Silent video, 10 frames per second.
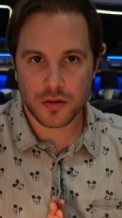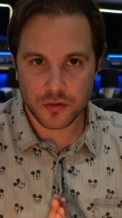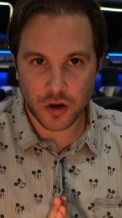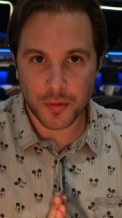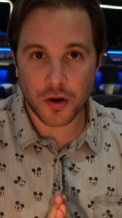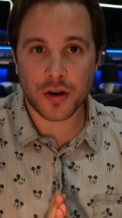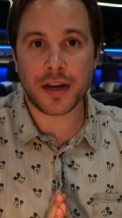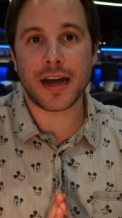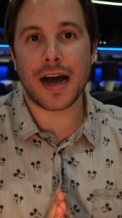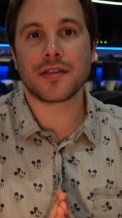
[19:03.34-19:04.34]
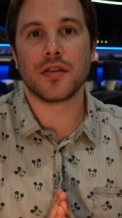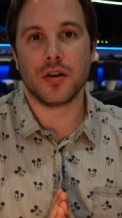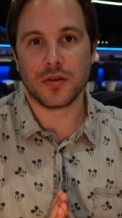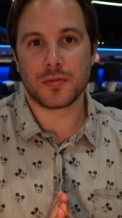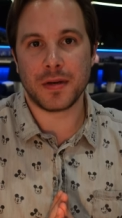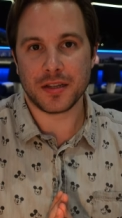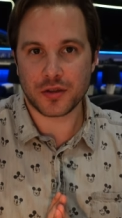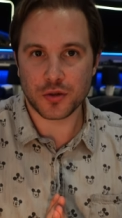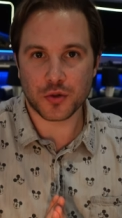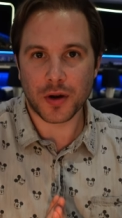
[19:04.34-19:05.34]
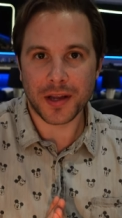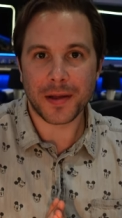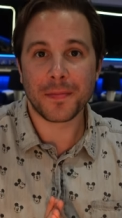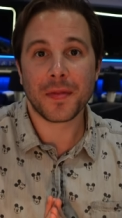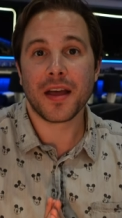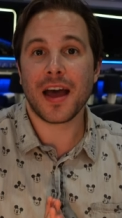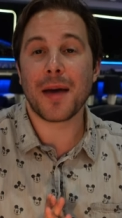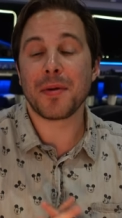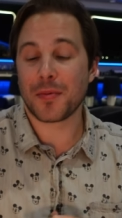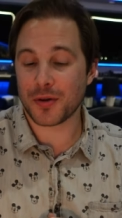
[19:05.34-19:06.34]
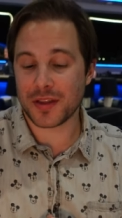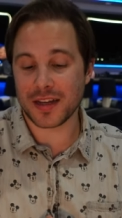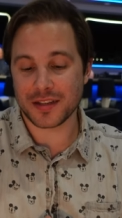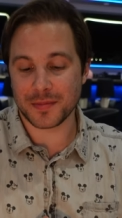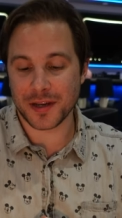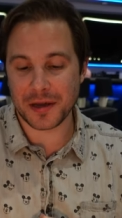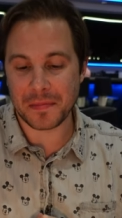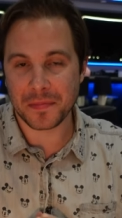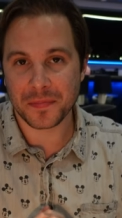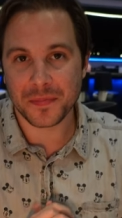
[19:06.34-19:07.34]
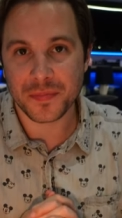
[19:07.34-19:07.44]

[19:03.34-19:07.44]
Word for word: Domo arigato, Space 220. Happy birthday to me.